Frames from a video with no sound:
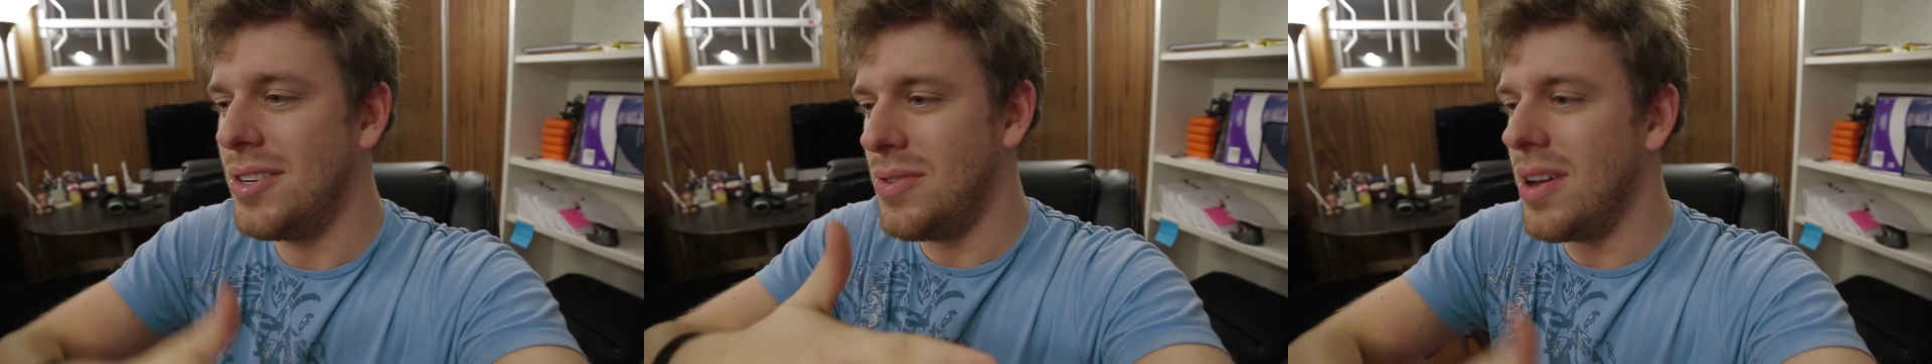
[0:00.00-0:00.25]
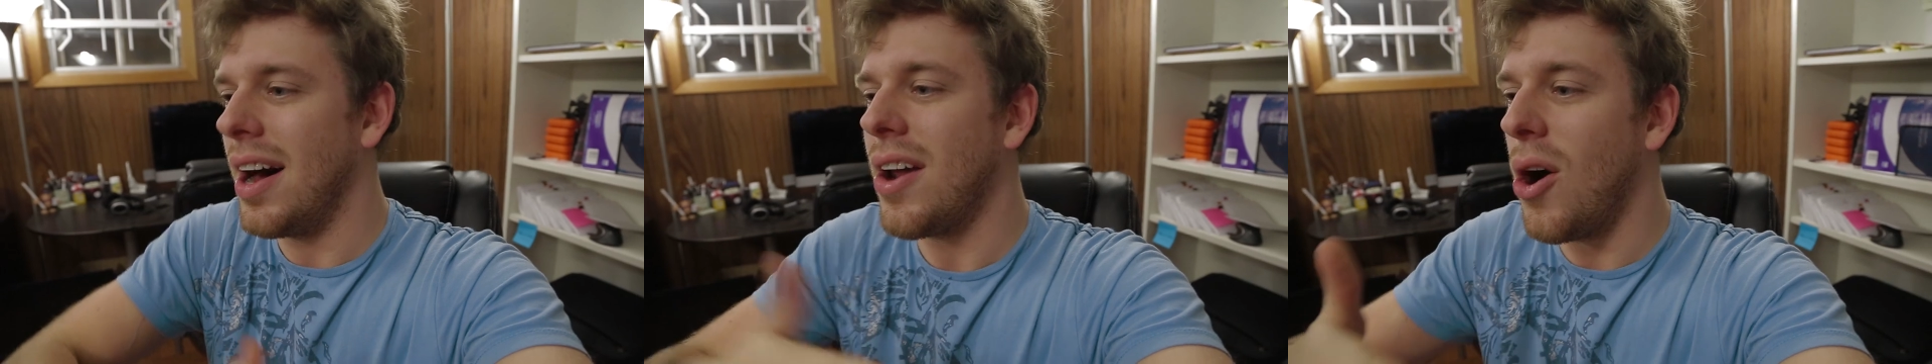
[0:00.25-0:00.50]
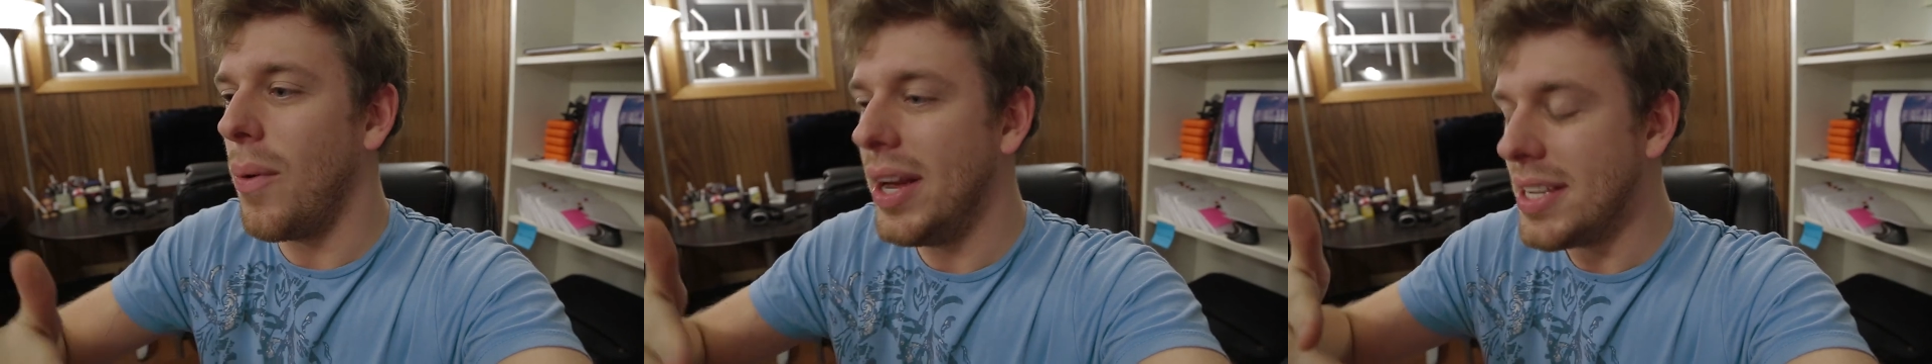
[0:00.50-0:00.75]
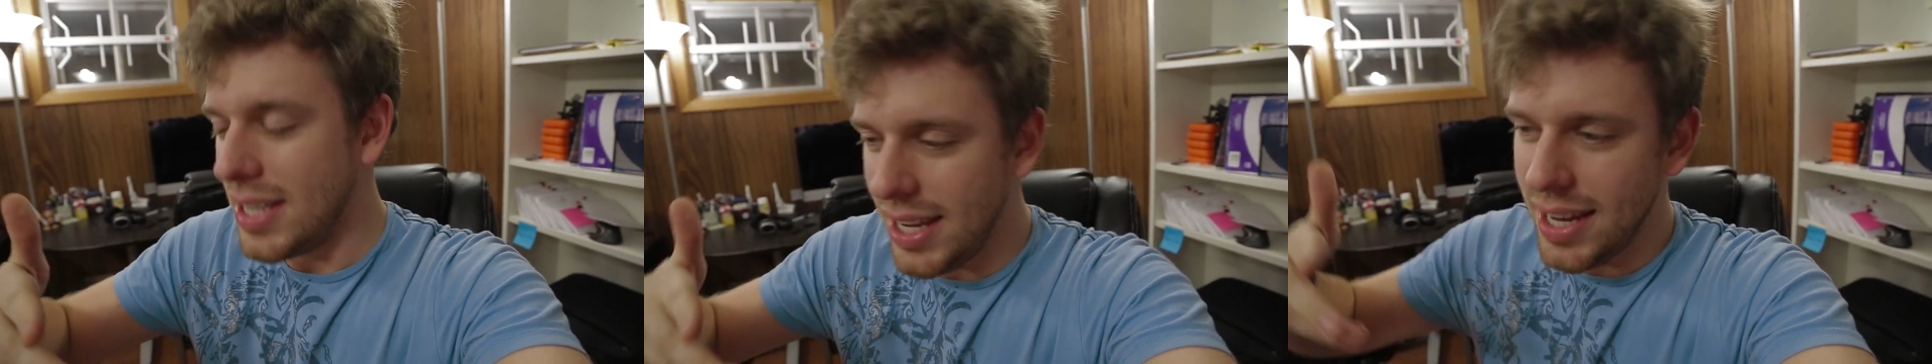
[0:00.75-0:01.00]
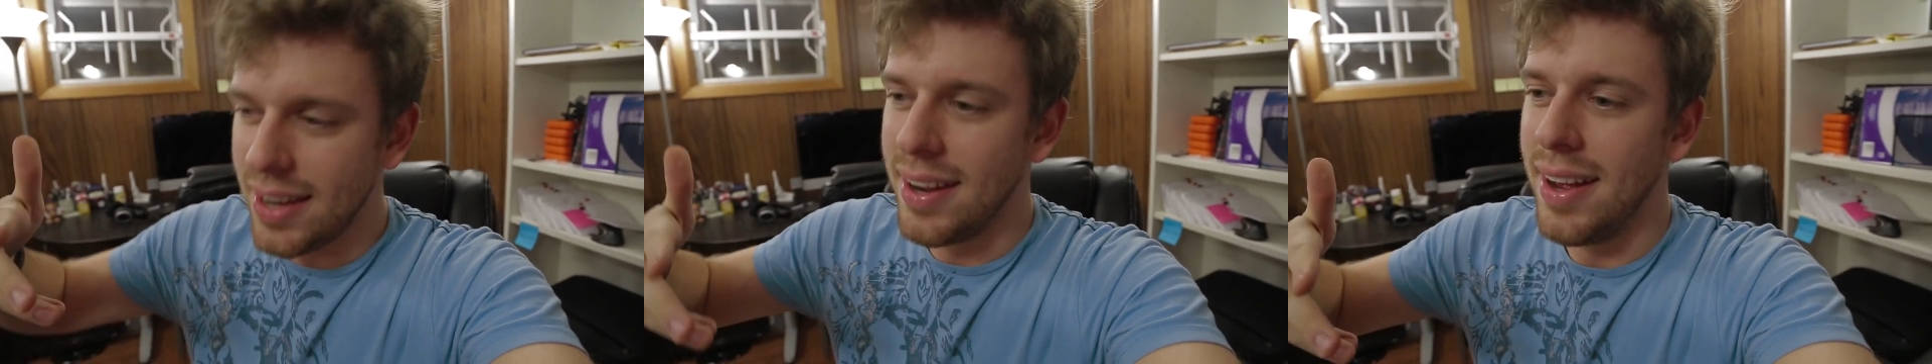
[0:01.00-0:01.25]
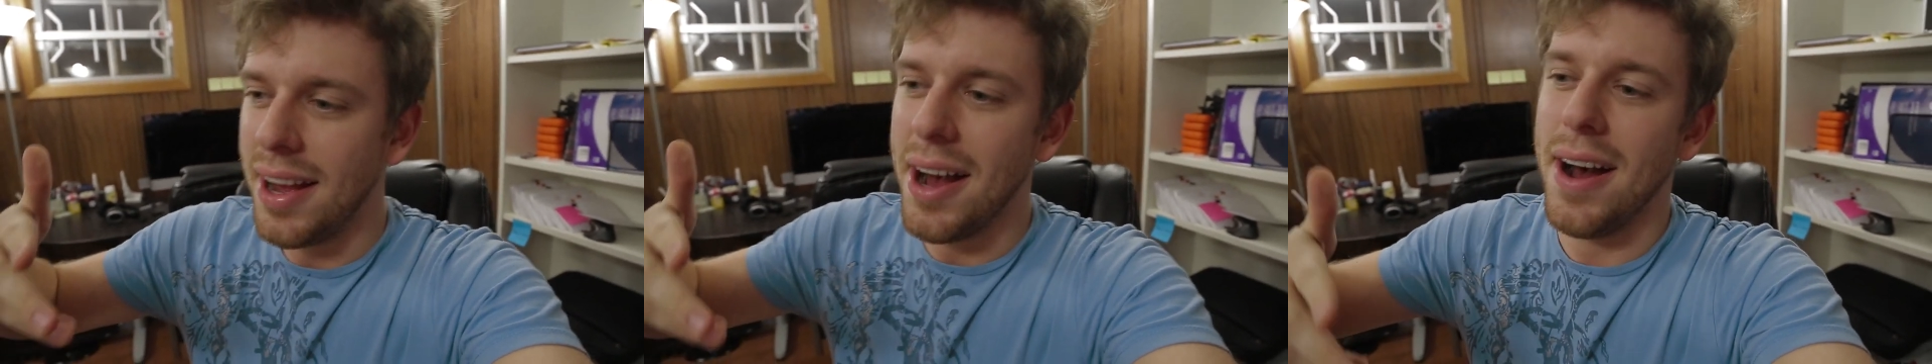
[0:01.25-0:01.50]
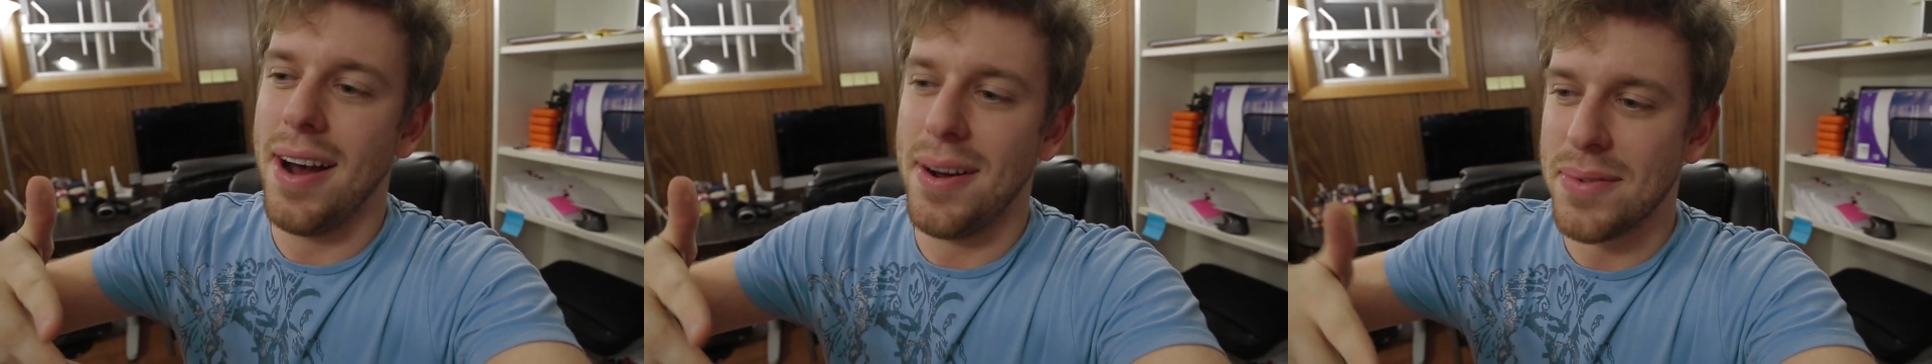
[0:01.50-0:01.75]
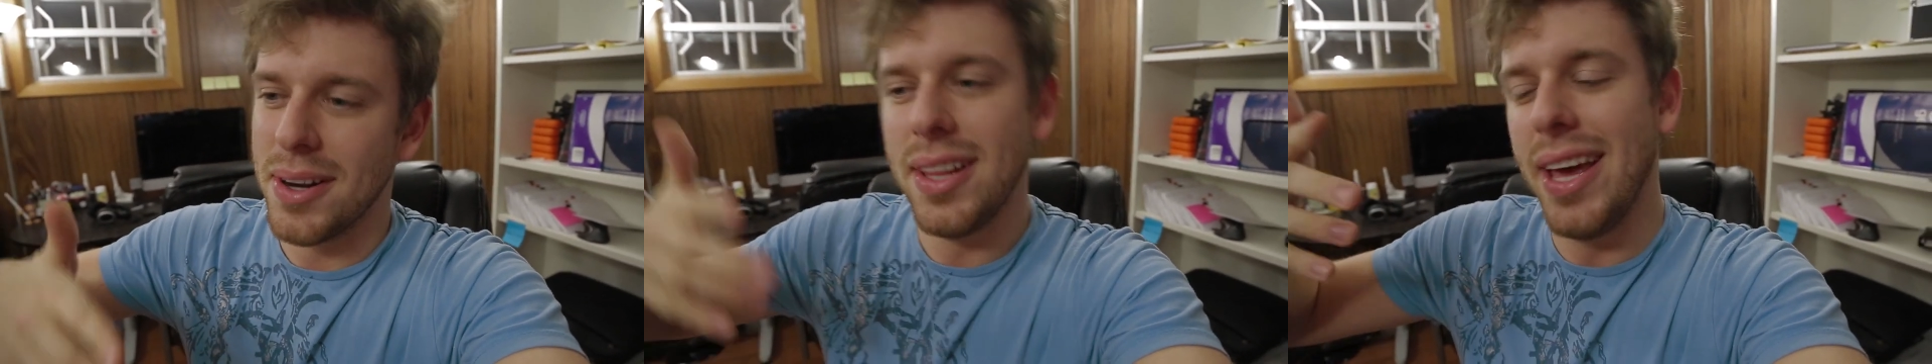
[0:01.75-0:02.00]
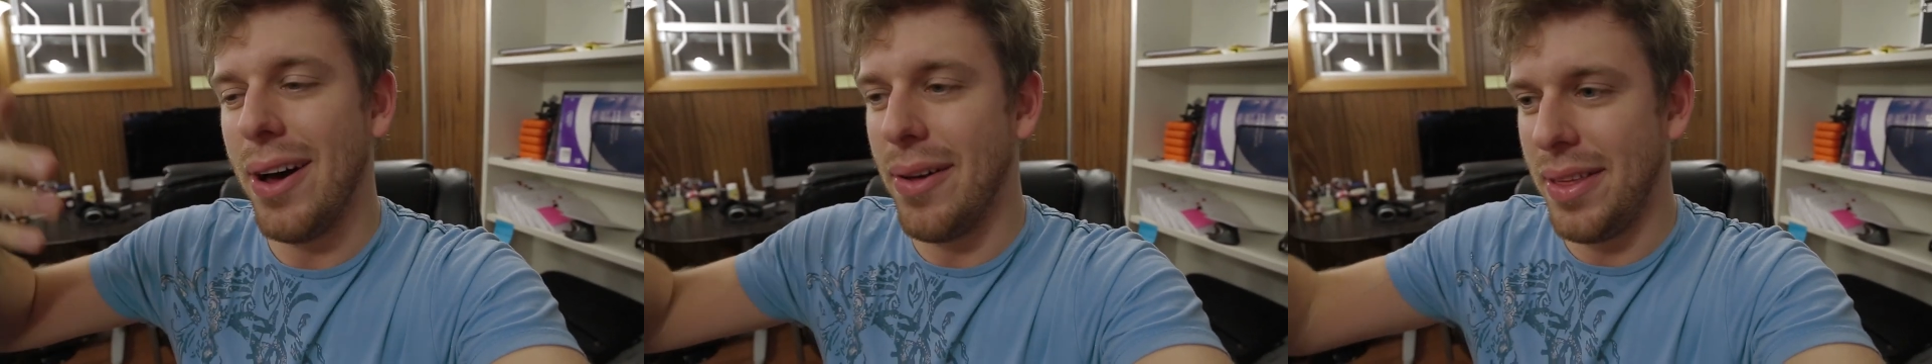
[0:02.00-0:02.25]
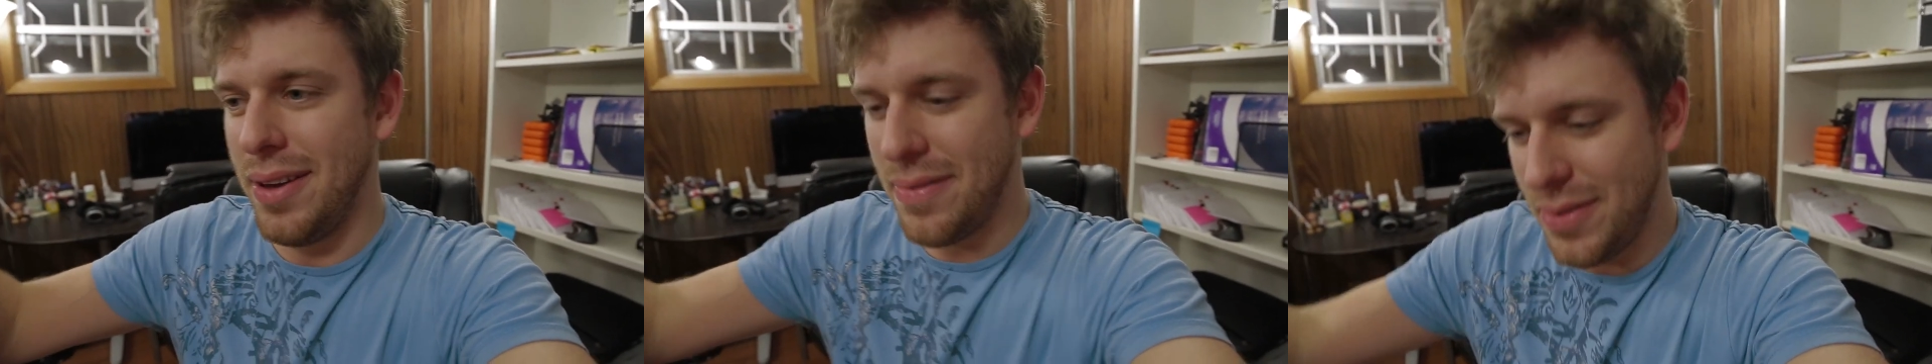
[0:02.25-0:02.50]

do not always eat uh, really healthy